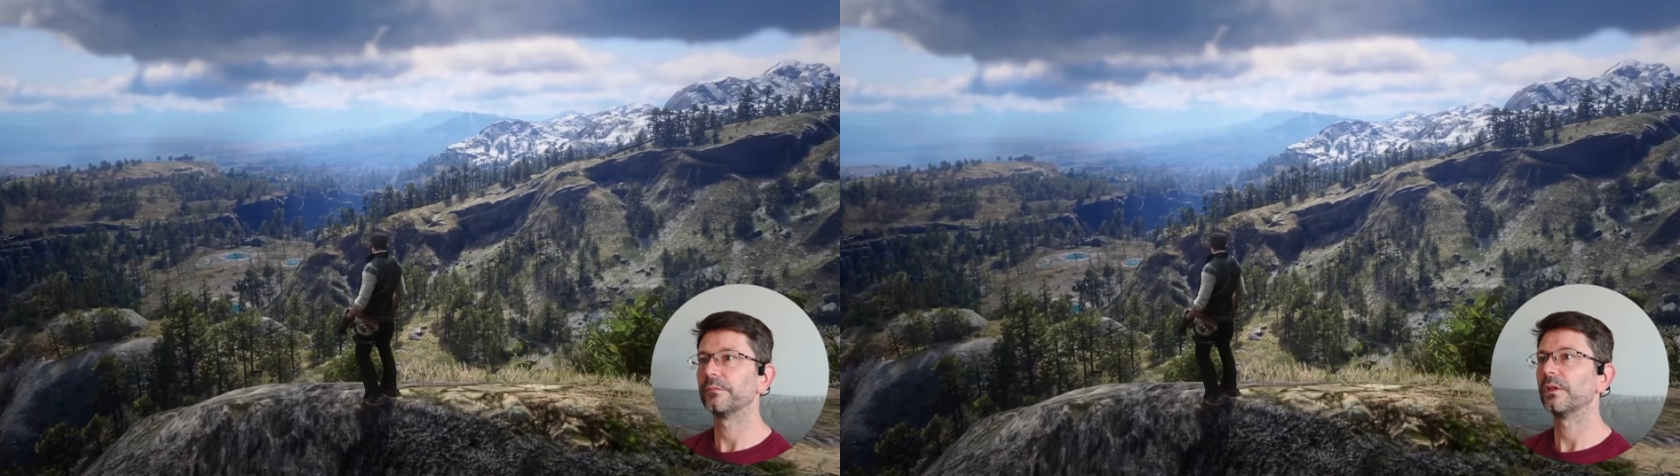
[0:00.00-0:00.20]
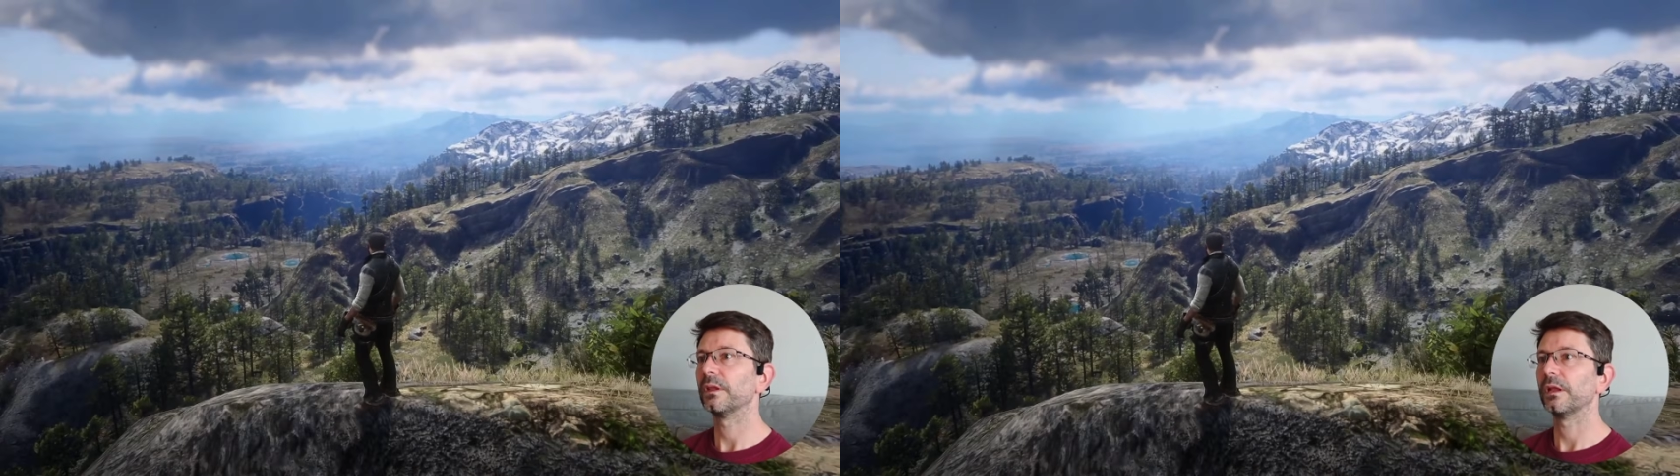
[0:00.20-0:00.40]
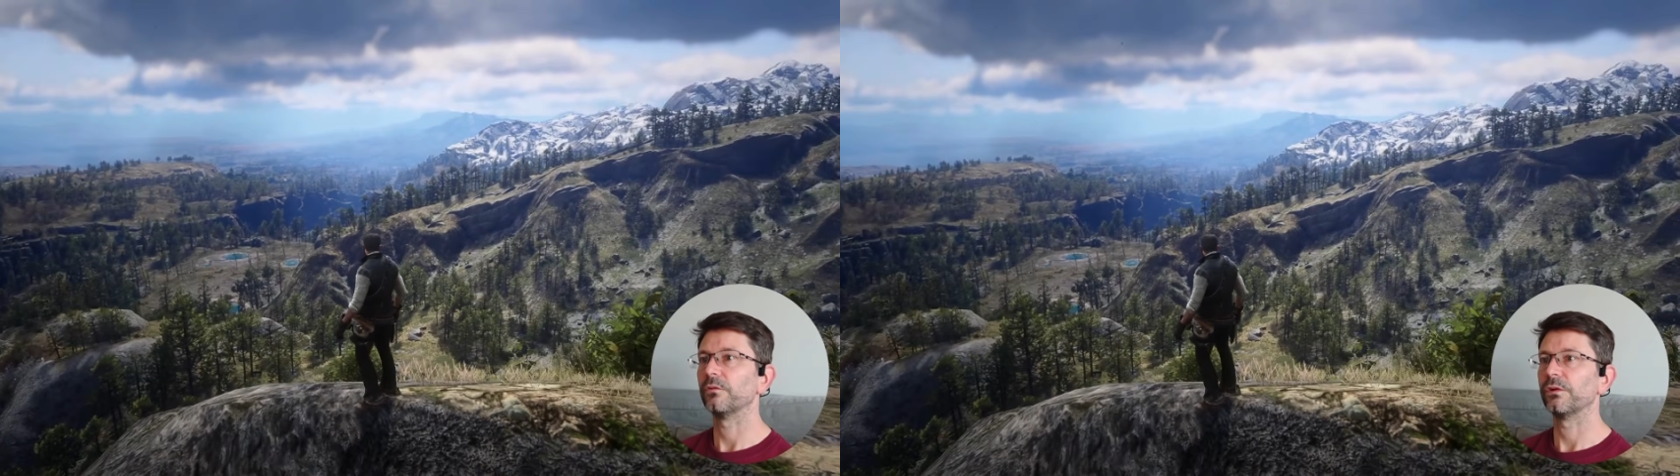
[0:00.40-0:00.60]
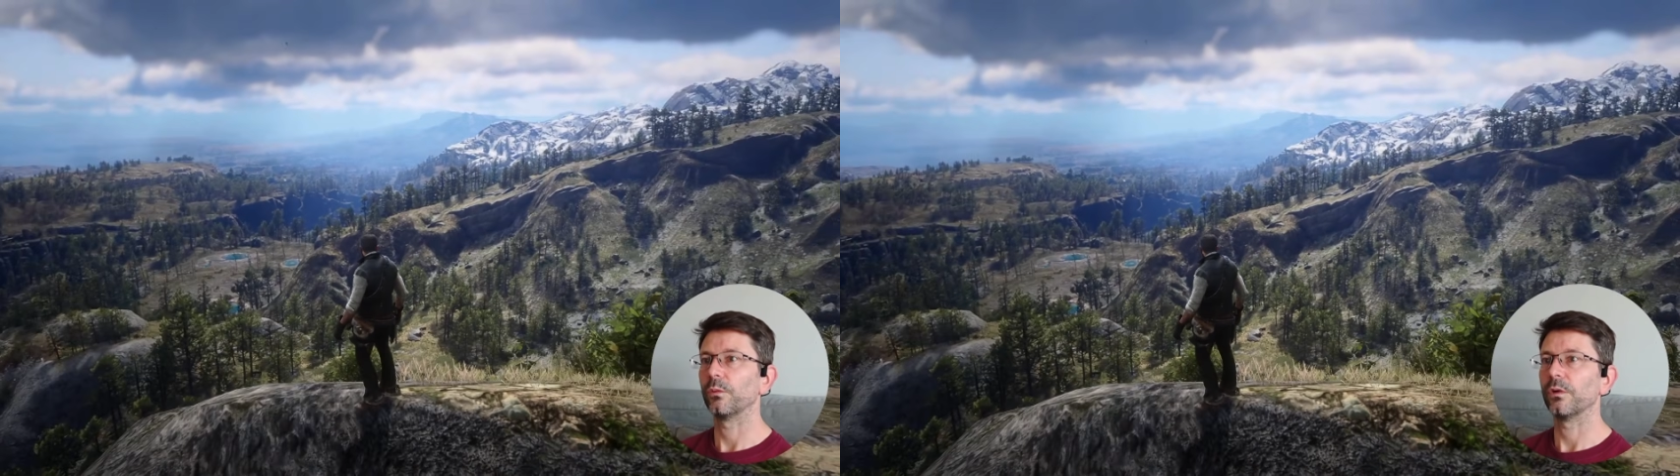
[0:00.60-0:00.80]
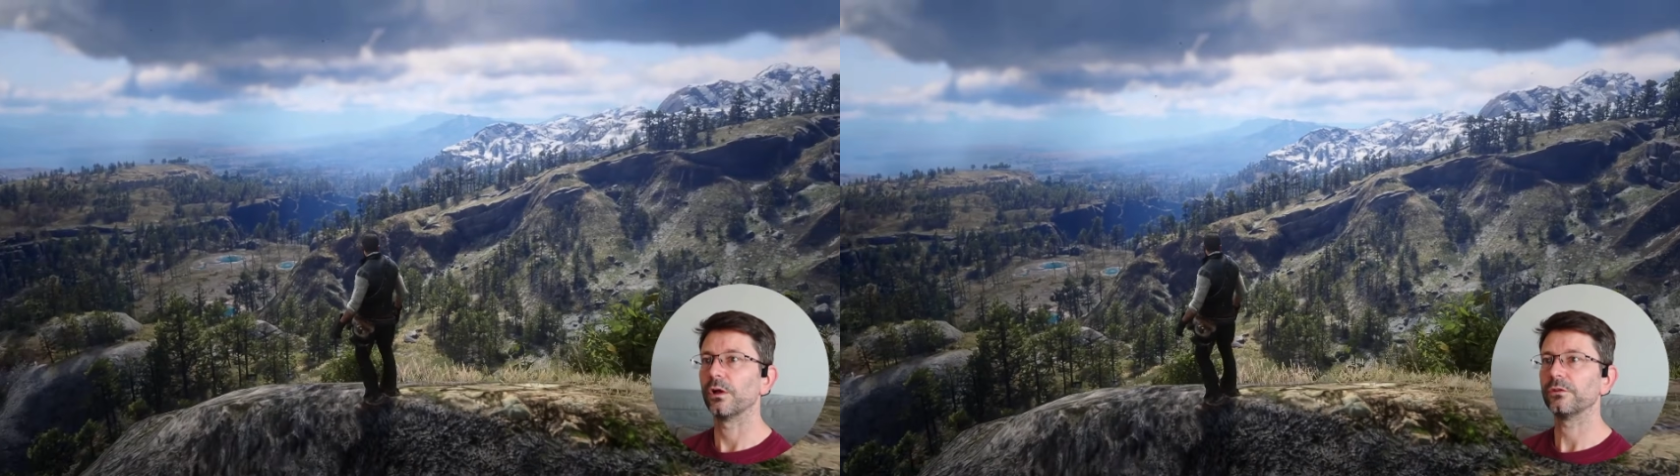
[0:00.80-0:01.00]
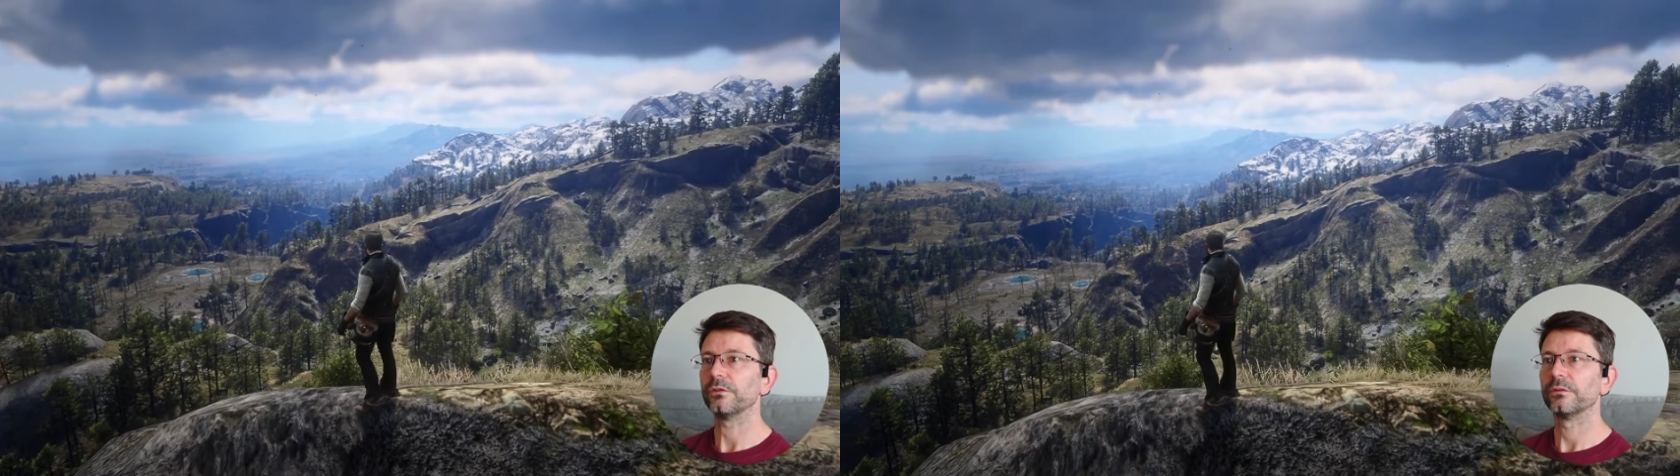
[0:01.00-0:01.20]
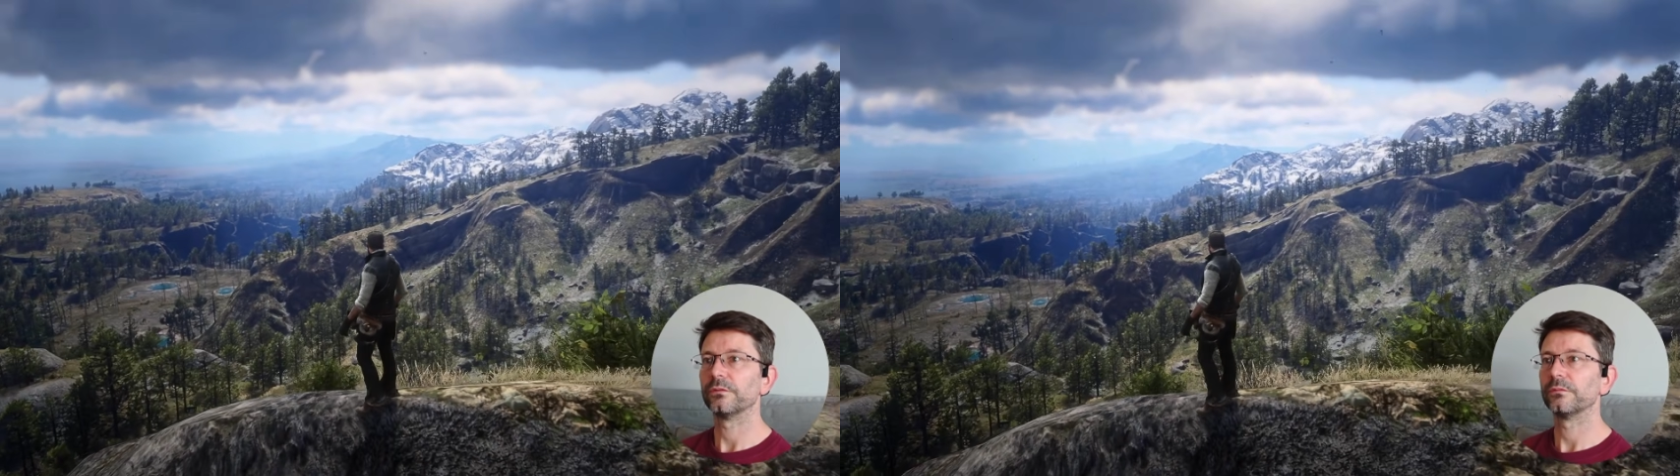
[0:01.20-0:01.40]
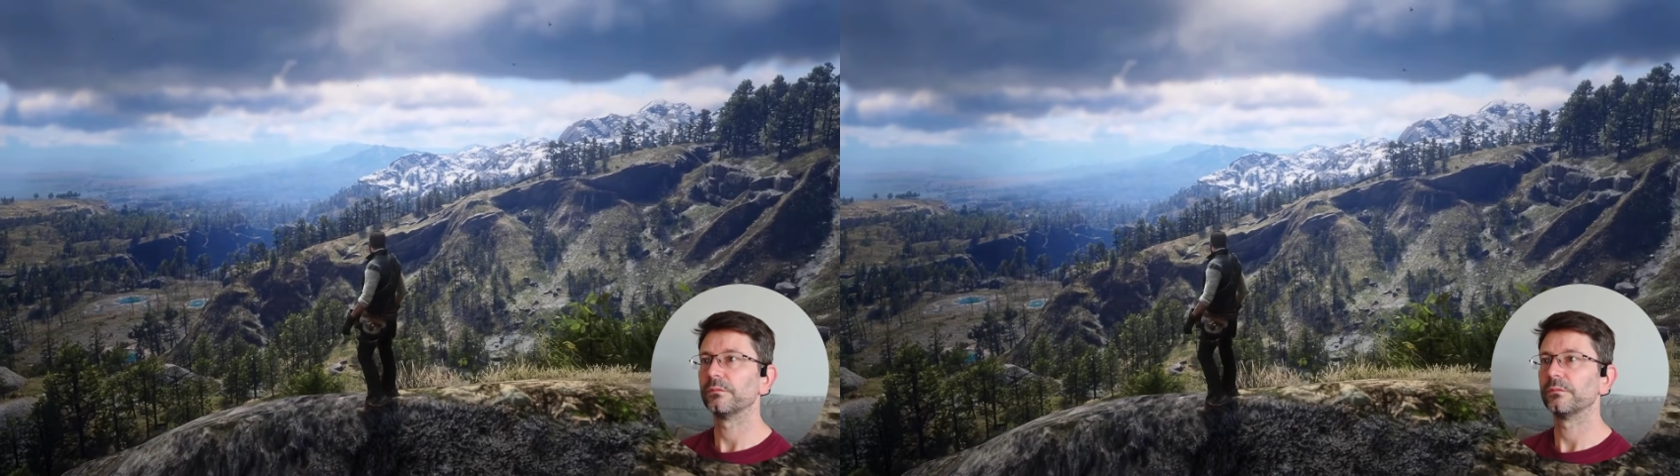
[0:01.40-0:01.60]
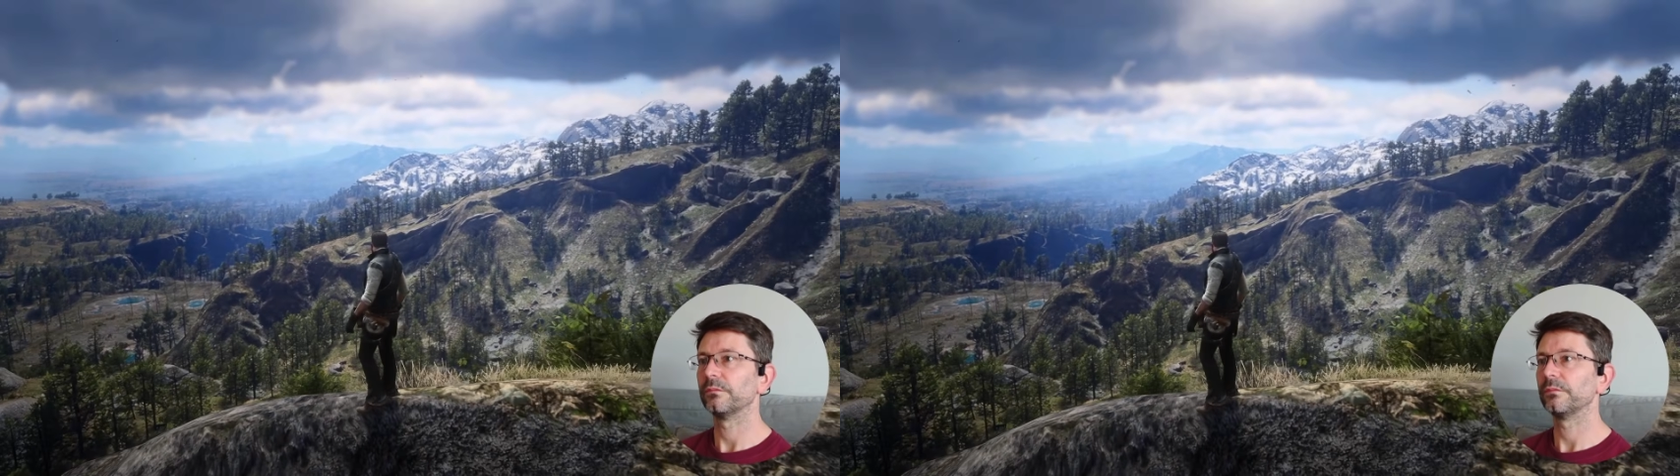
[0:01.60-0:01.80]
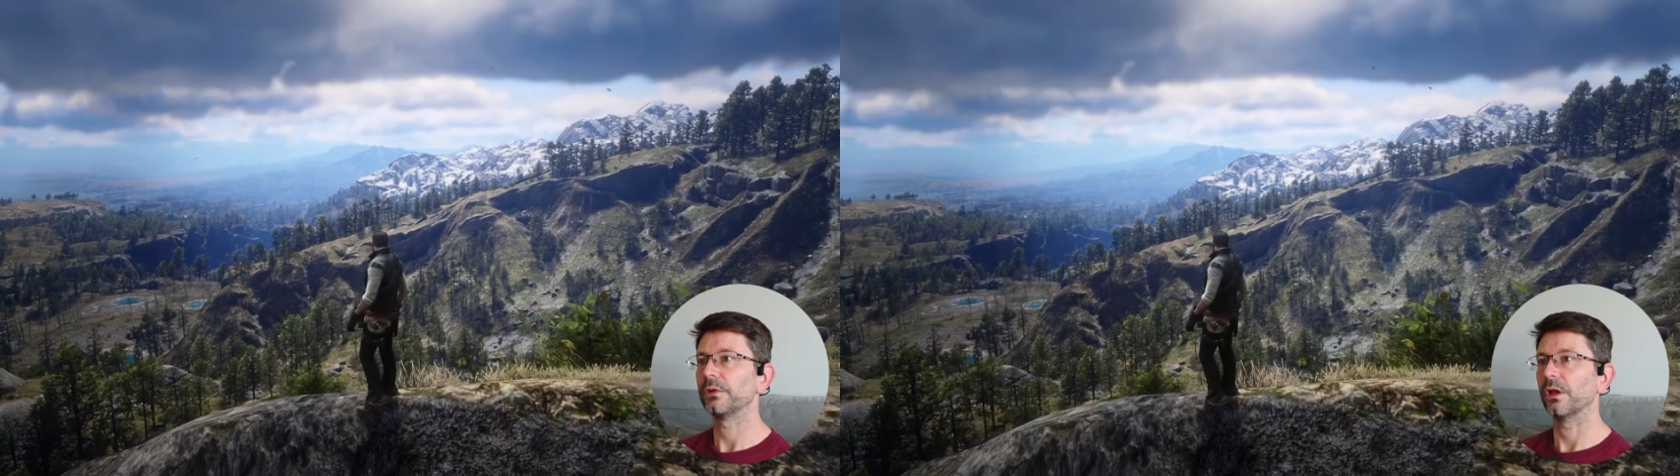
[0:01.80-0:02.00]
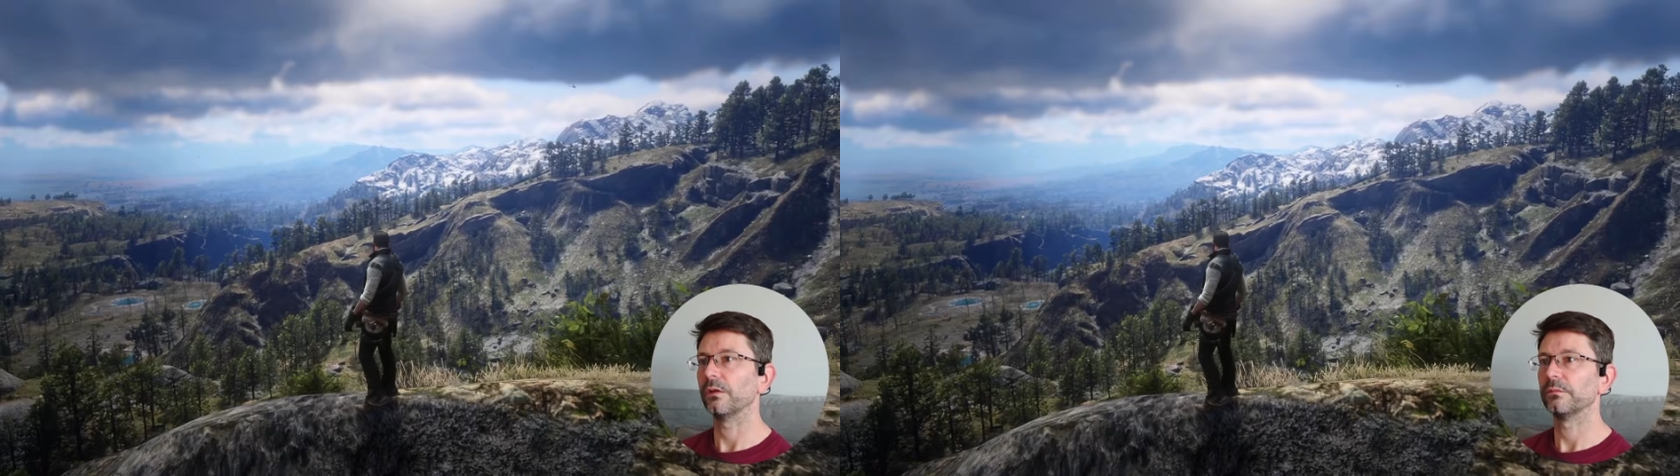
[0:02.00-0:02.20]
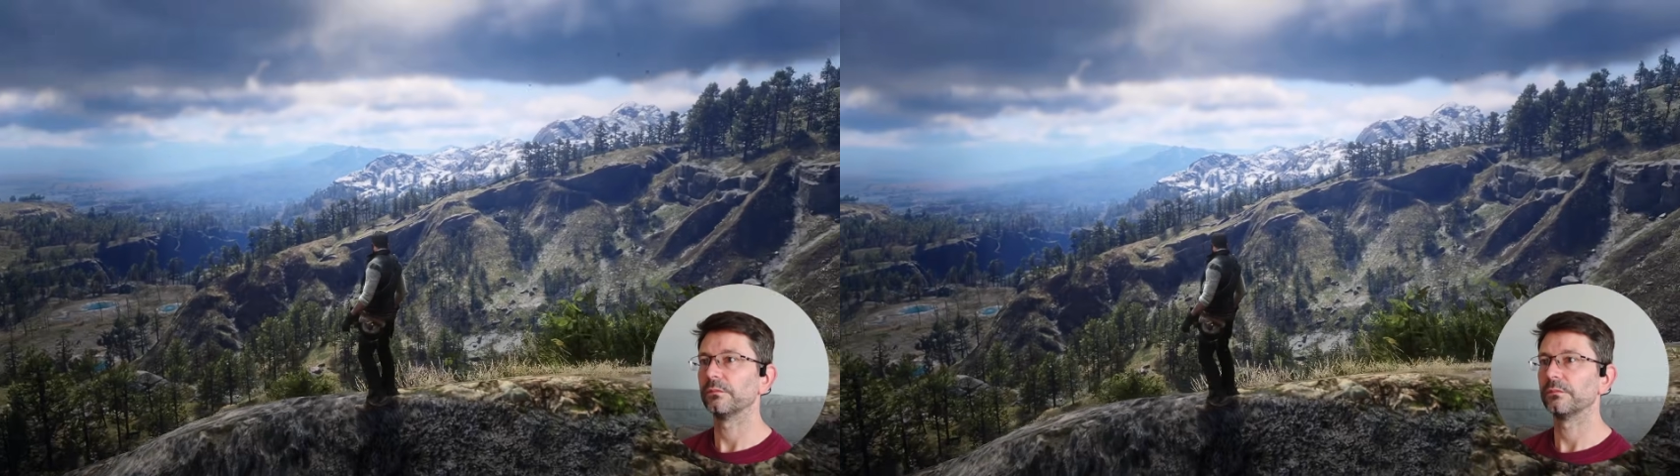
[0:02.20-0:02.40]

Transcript: the real world, you know.